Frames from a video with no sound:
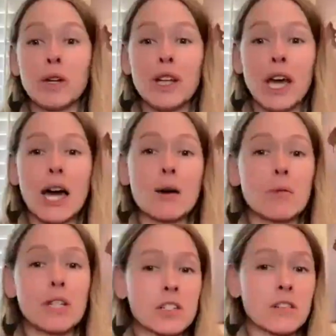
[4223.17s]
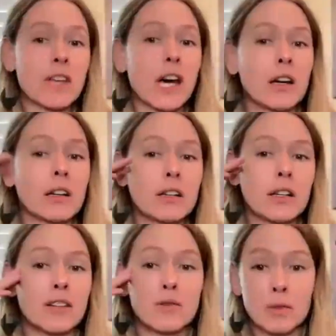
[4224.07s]
really, how much of that,
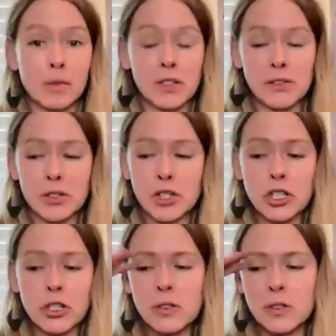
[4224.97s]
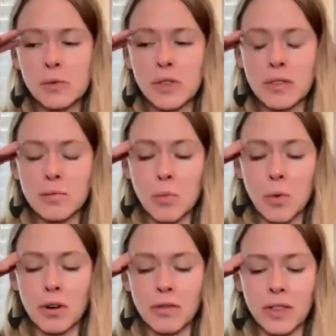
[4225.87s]
and research shows with
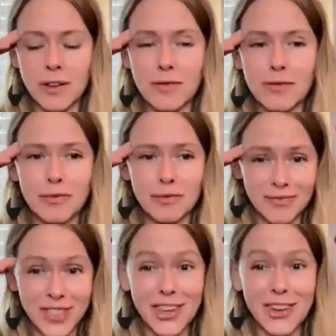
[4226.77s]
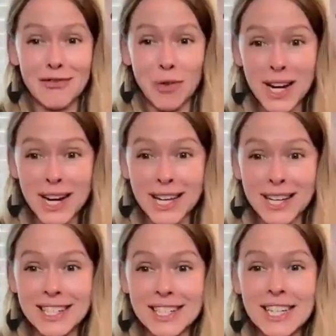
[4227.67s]
more the
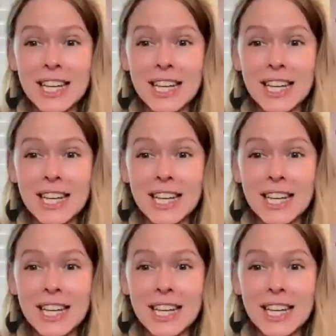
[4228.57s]
avoidant.